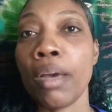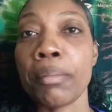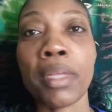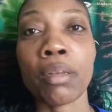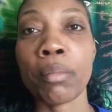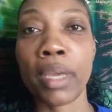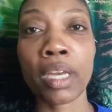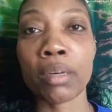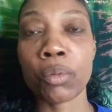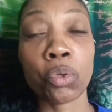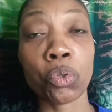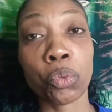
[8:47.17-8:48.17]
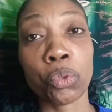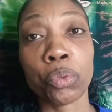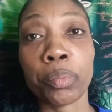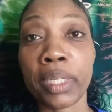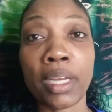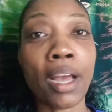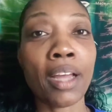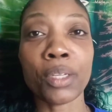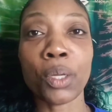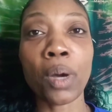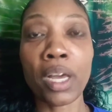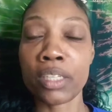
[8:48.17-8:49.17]
I'm not a makeup guru, but I
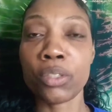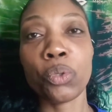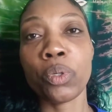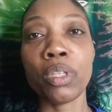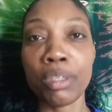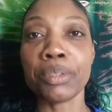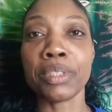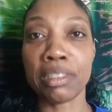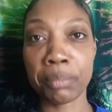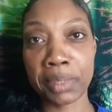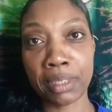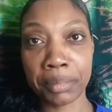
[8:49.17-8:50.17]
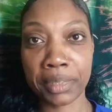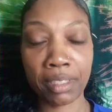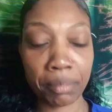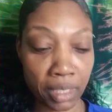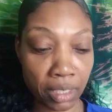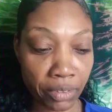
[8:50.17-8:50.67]
know how to do a little something, something, something.